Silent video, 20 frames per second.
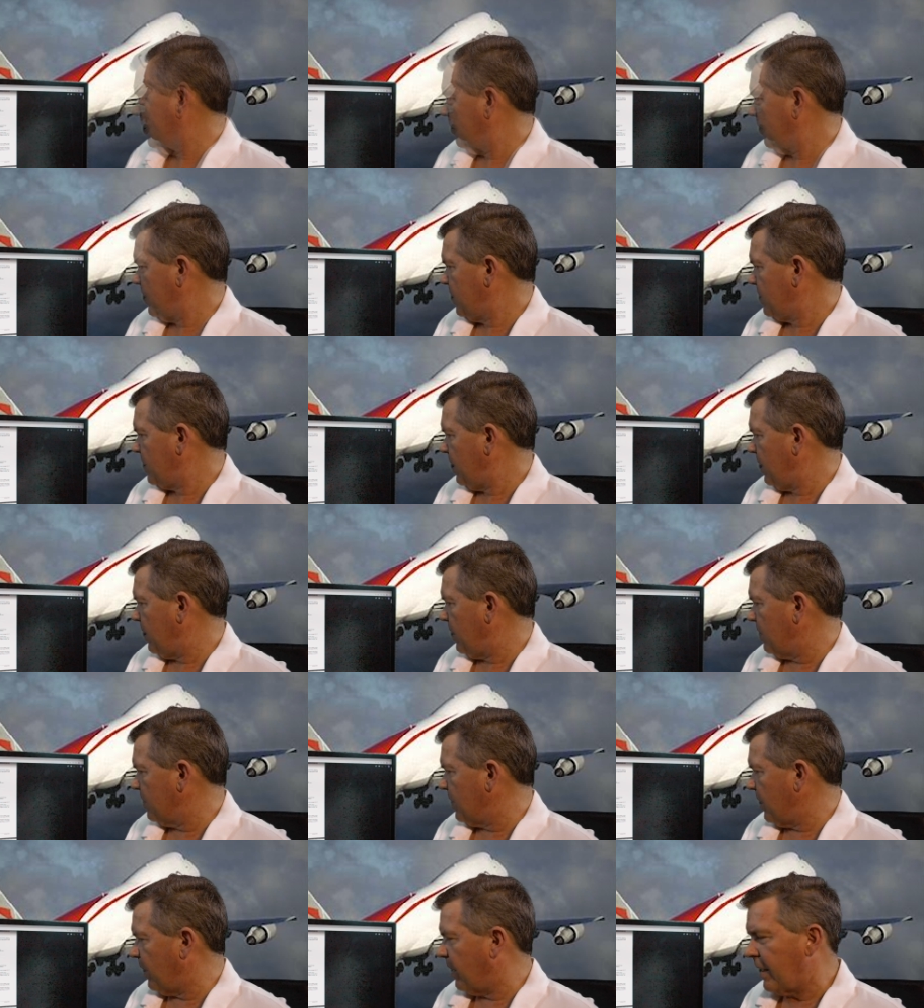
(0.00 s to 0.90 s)
Let me see,
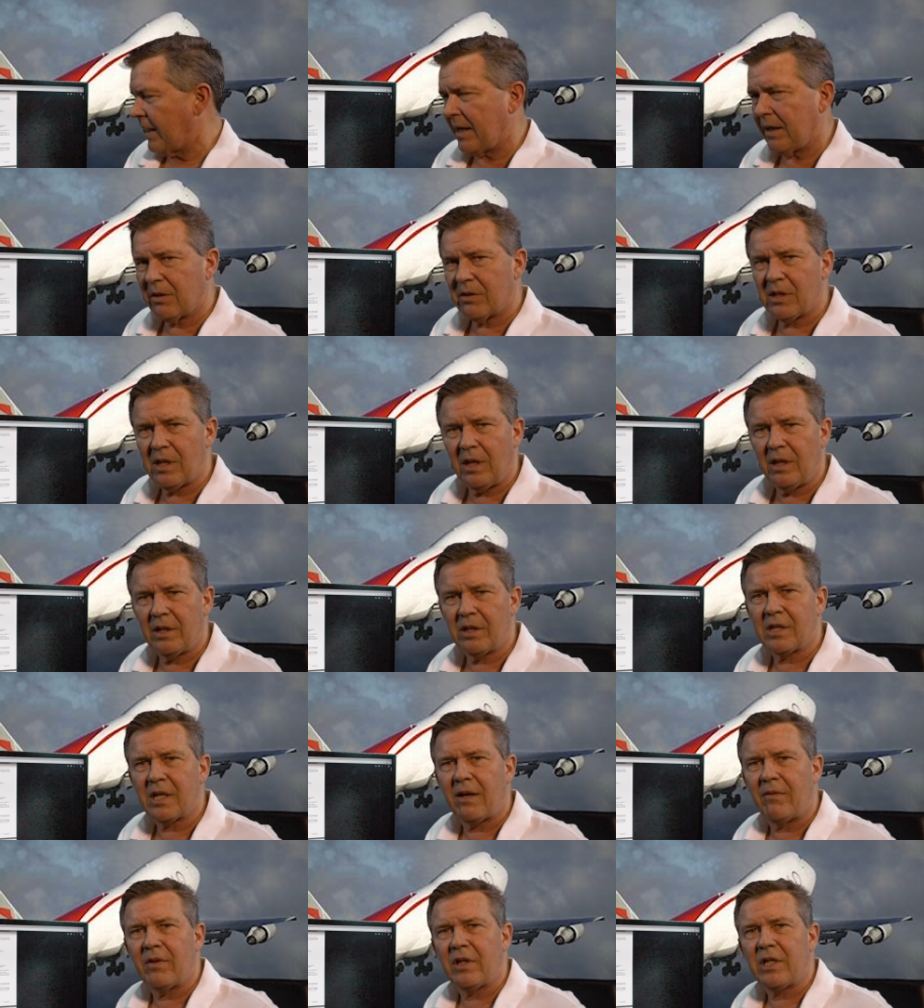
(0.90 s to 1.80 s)
there's a
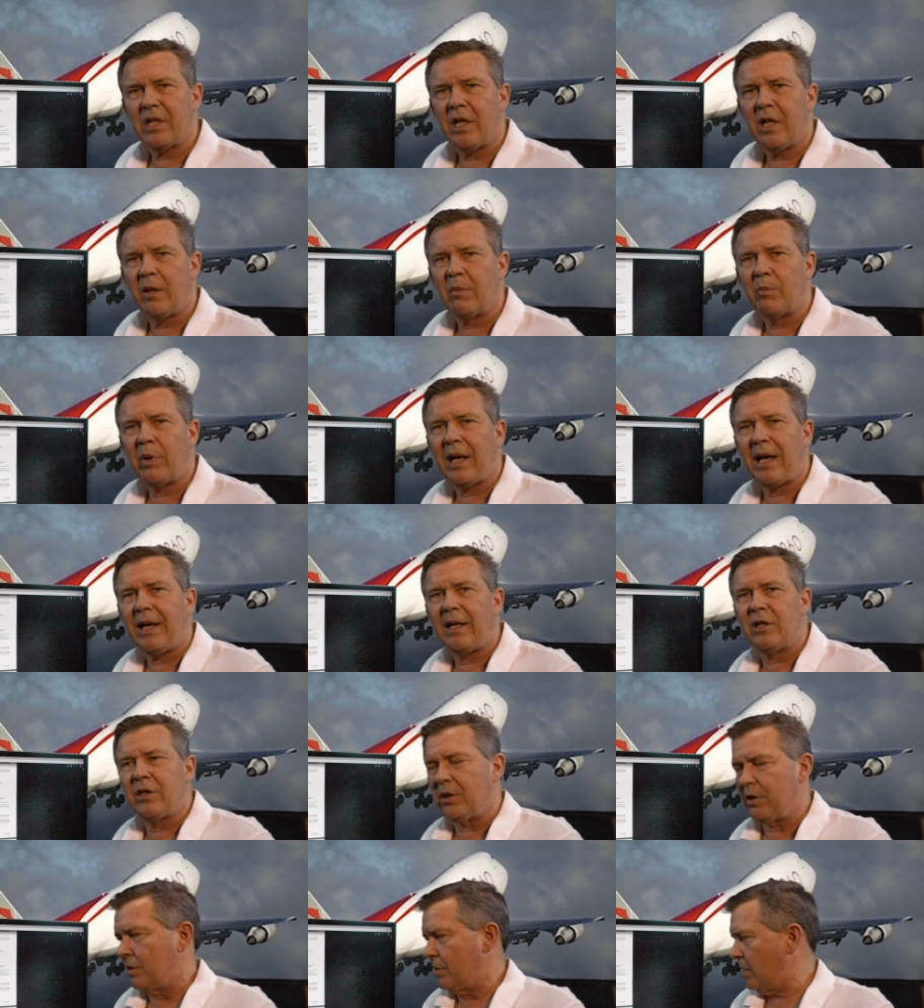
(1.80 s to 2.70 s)
1,017
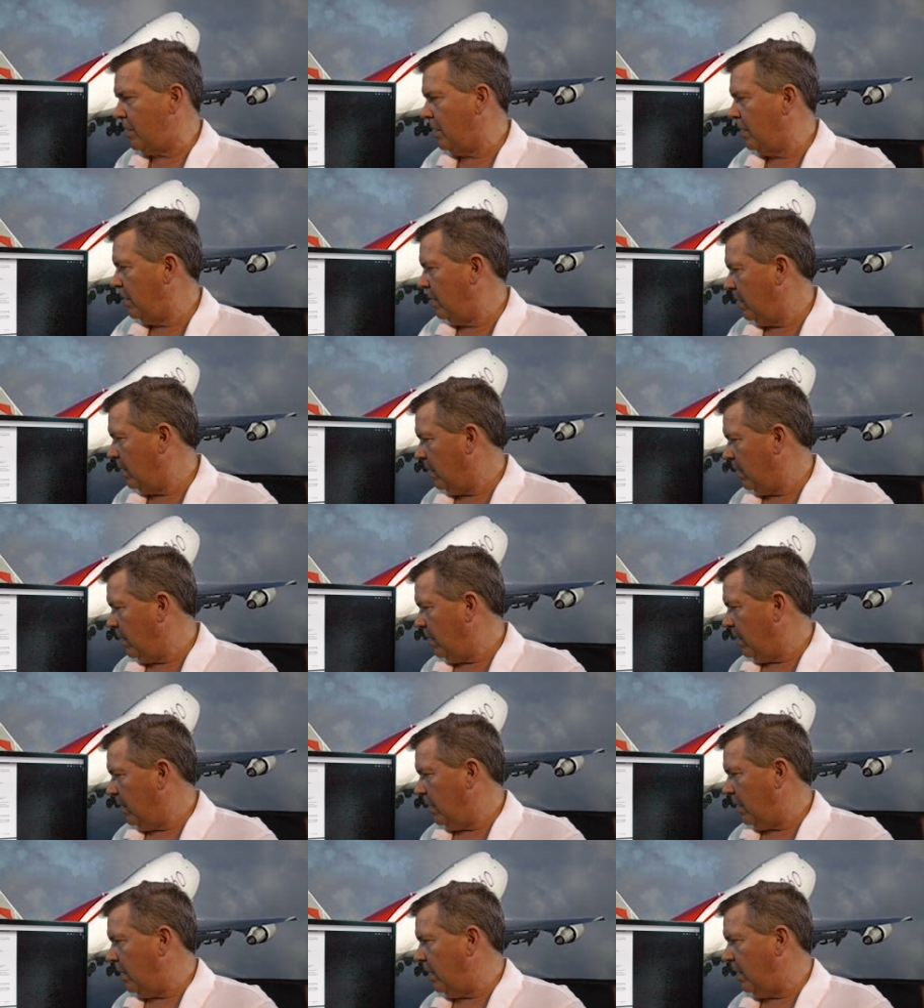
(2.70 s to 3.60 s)
pages
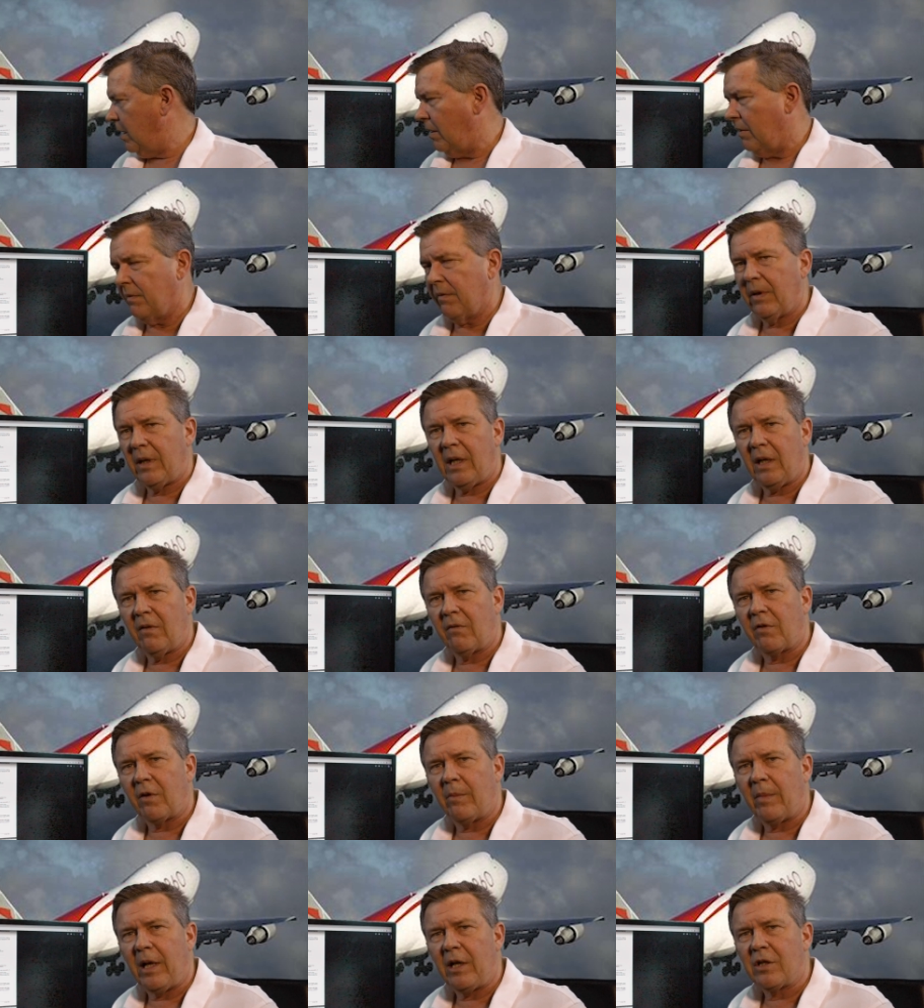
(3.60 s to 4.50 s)
of
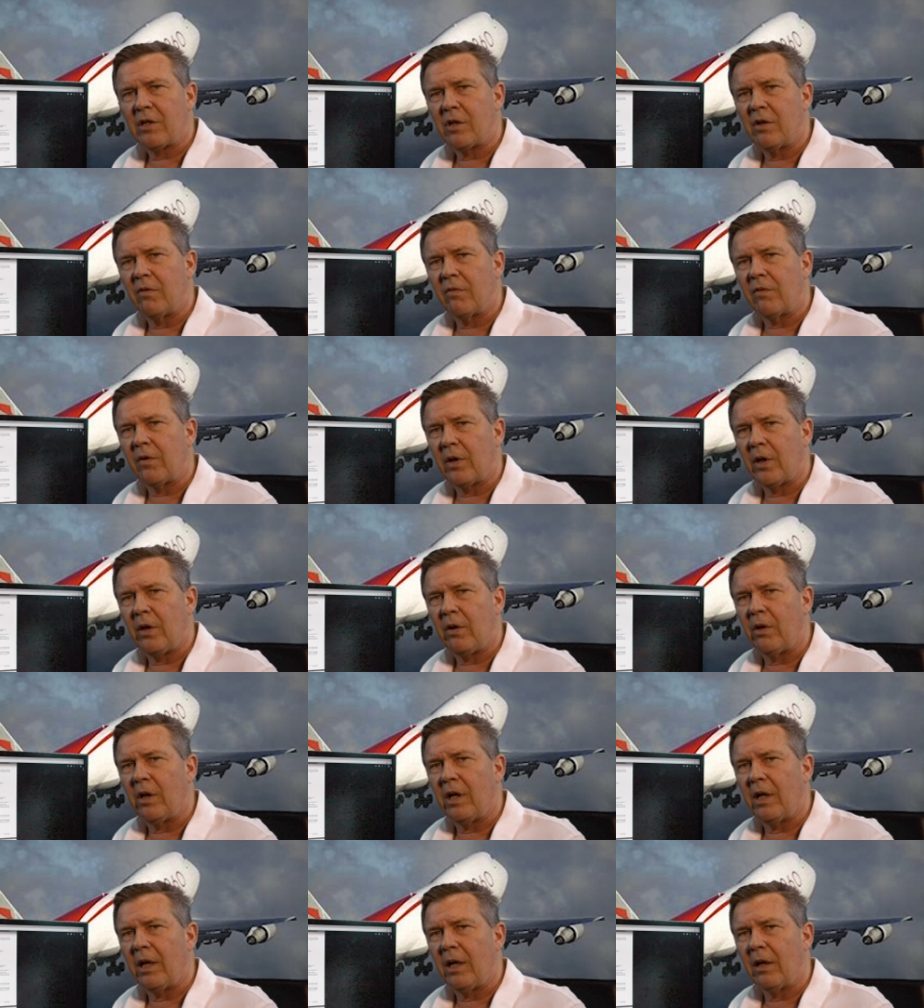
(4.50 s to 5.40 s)
information for you
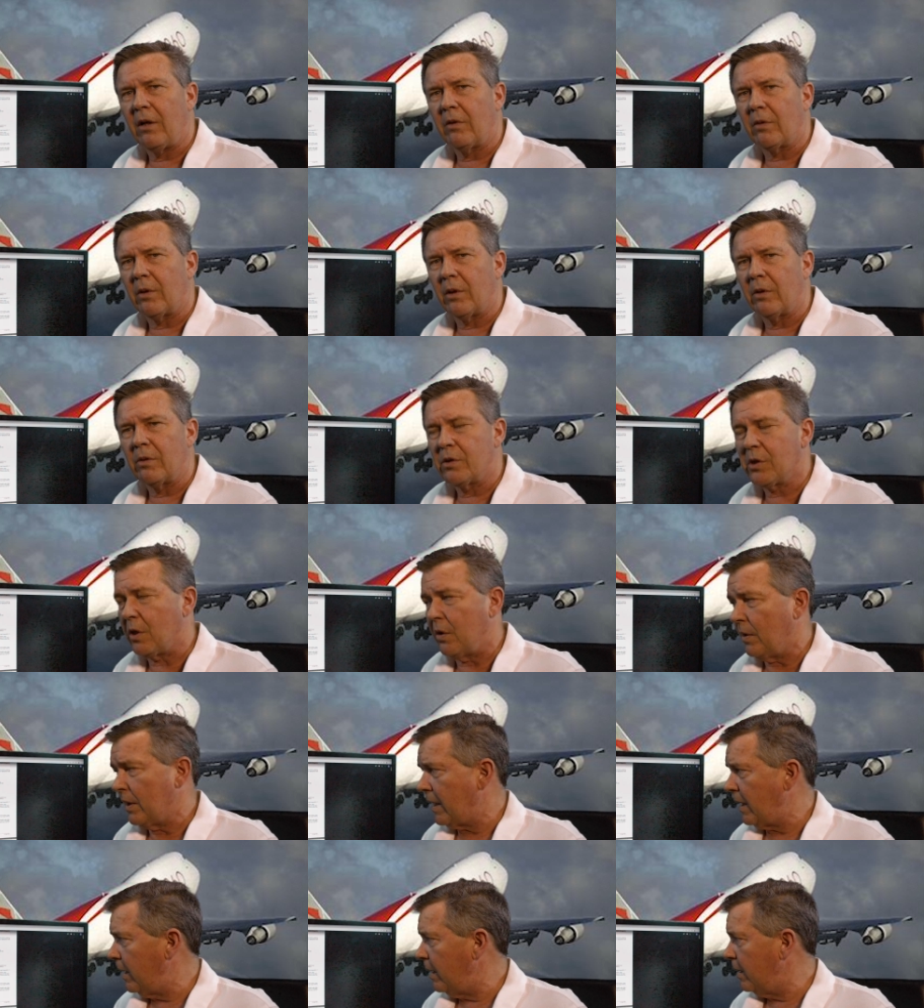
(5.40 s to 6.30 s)
to dig through.
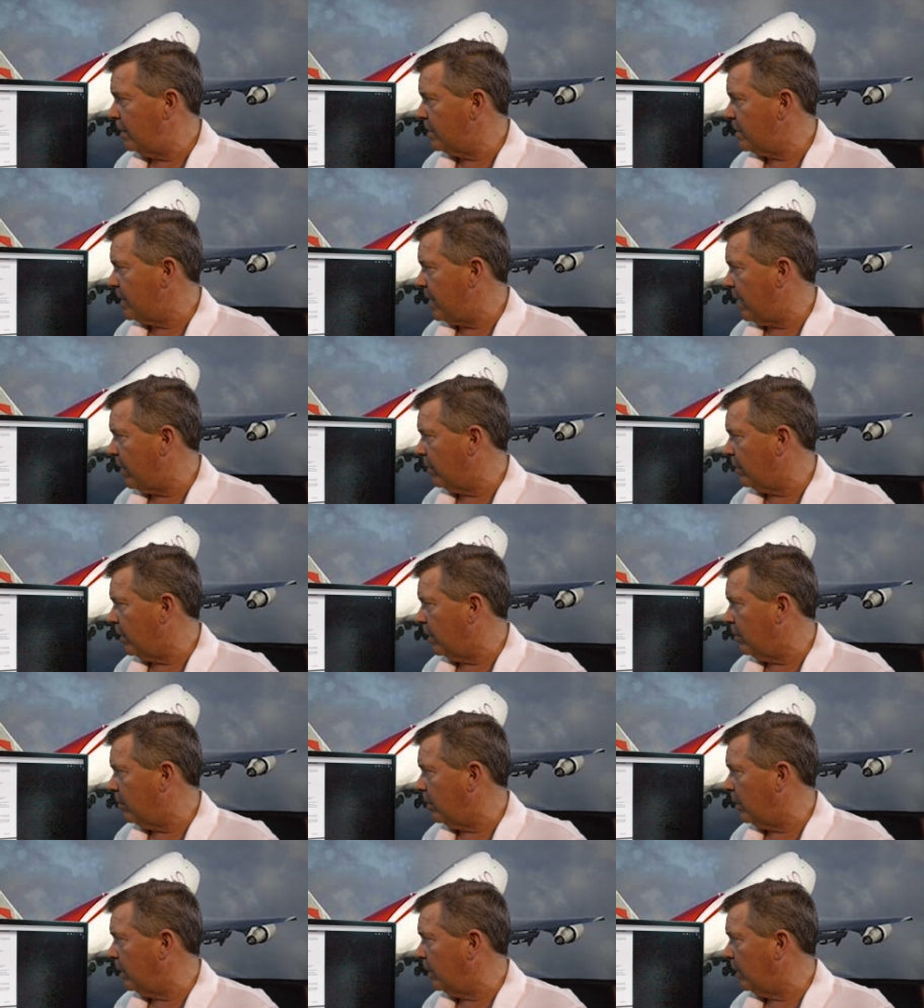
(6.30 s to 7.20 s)
So again, it's
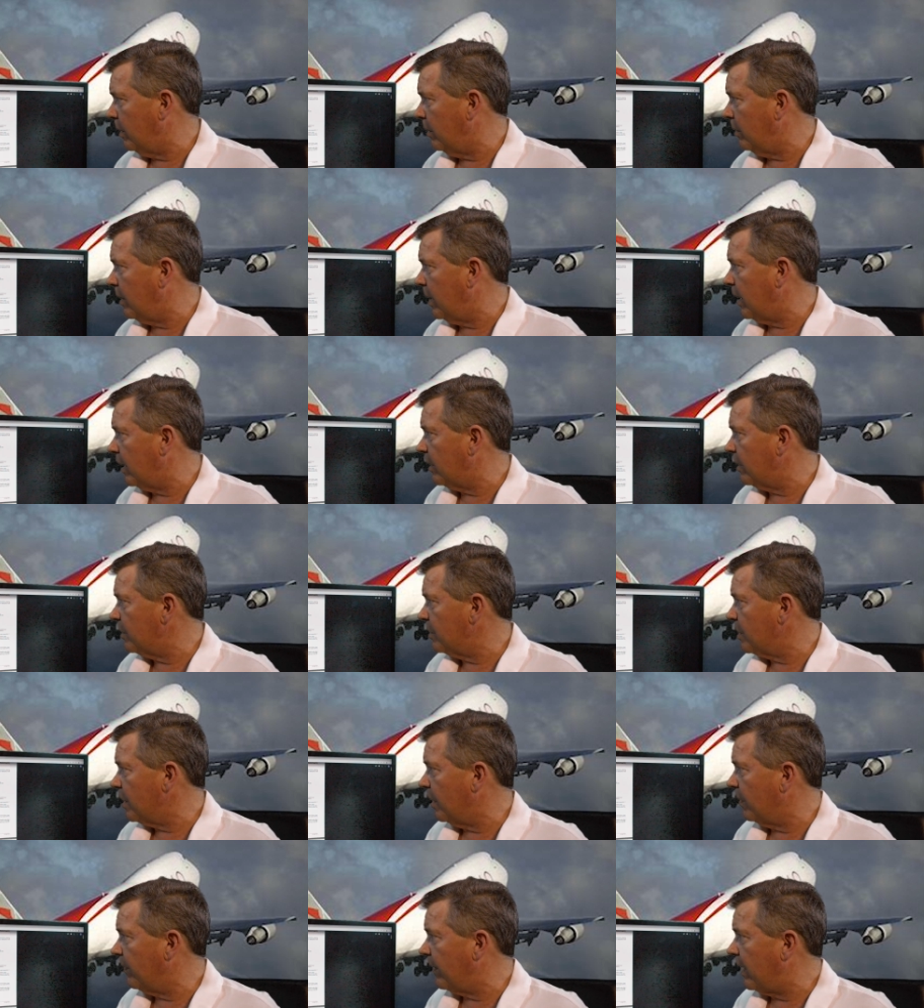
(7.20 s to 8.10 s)
downloadable, you know, knock
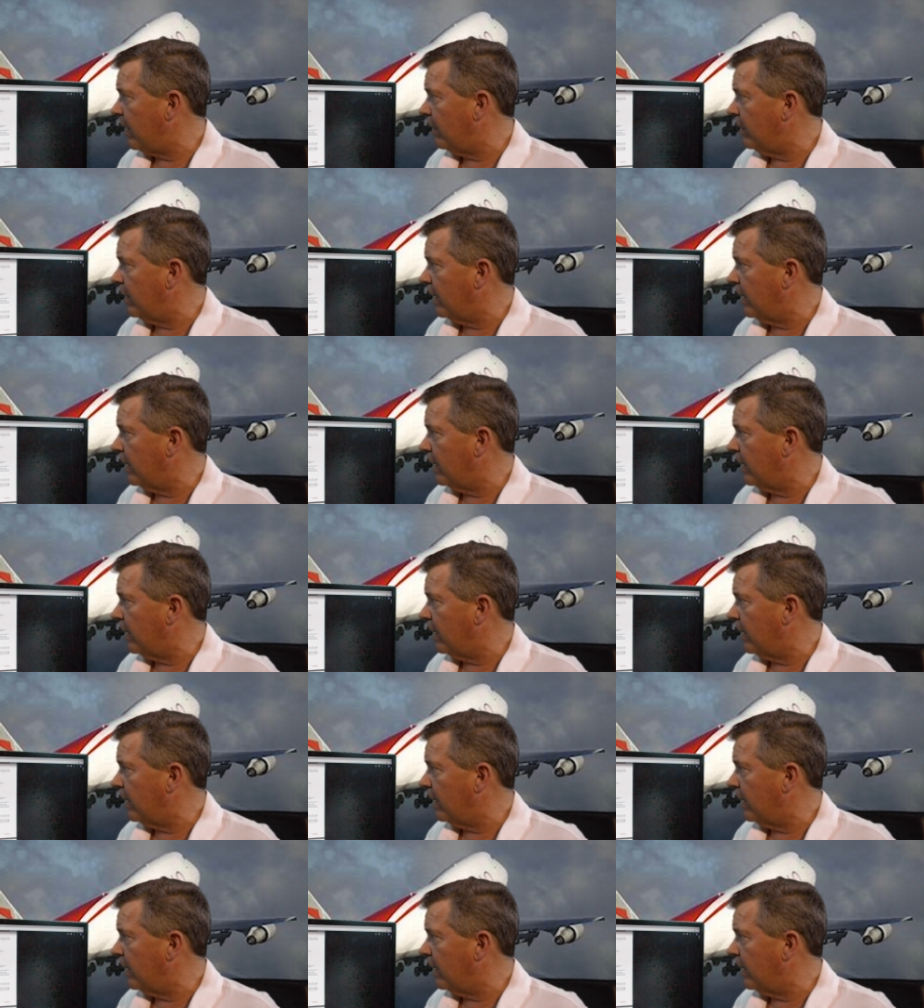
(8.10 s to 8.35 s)
yourself out.